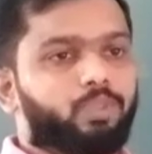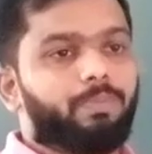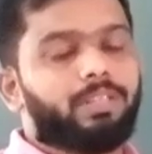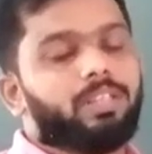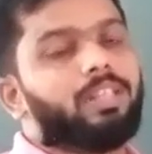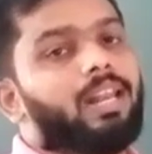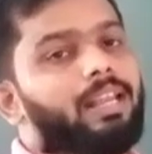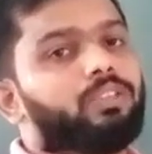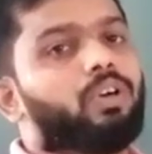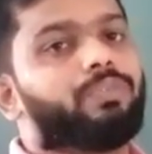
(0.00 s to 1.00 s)
To measure the
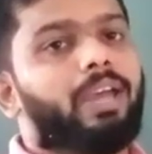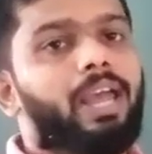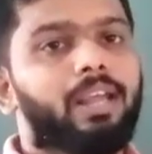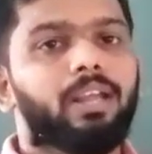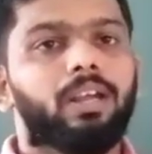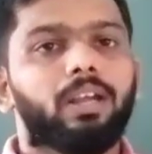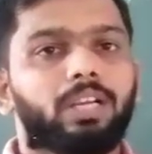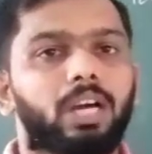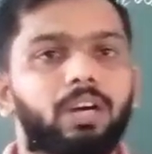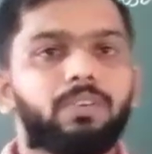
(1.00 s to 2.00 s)
length of a
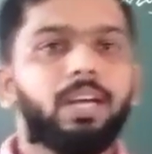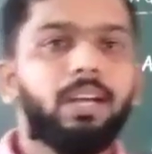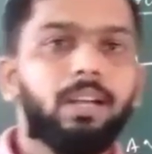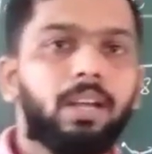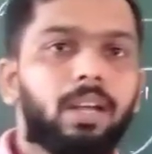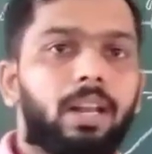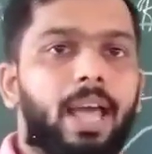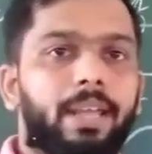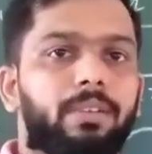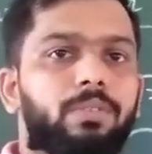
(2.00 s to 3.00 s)
curved
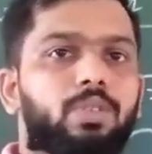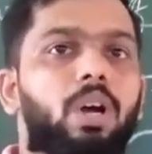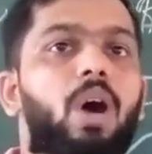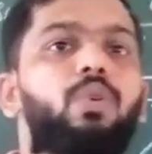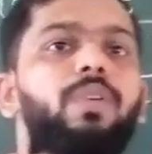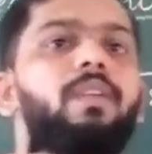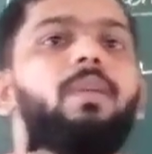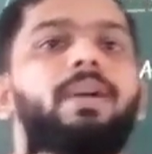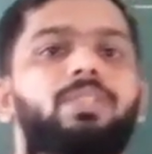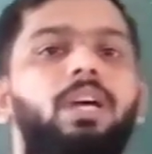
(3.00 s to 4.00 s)
line. So how we
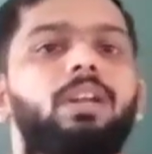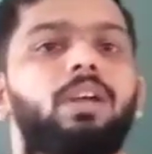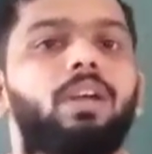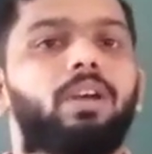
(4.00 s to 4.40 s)
will measure?